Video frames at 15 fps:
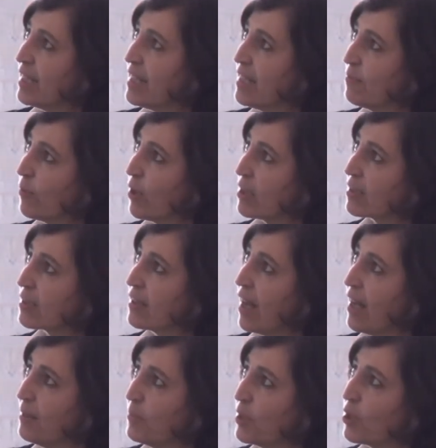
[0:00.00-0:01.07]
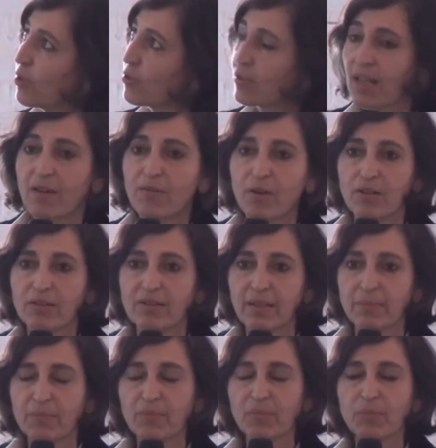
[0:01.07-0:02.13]
it was done because they were
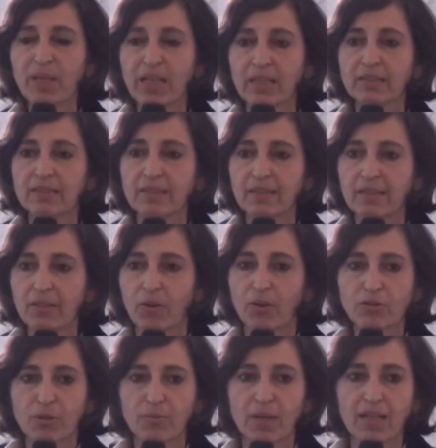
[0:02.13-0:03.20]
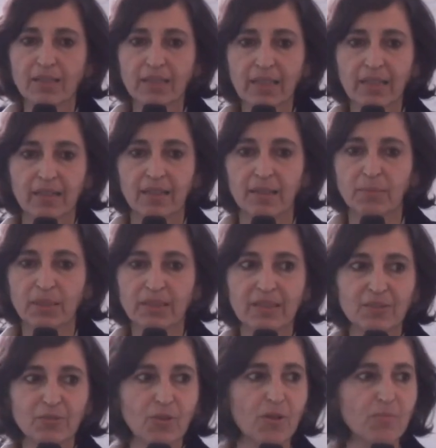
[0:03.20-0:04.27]
built in the Ottoman era, but
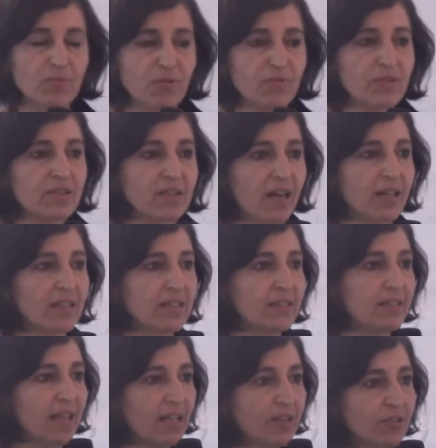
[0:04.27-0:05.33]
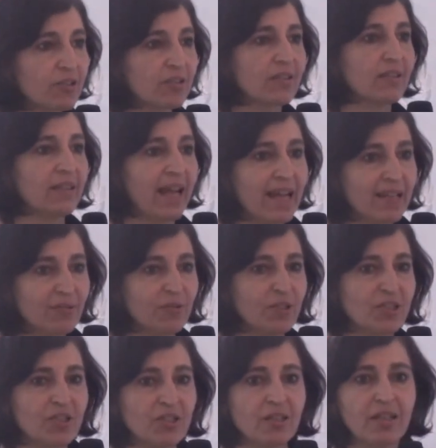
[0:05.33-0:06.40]
in terms of its architectural
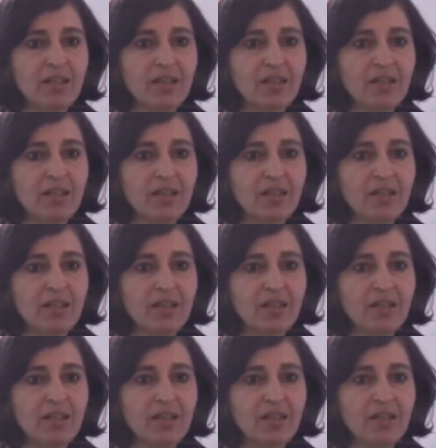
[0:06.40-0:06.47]
language,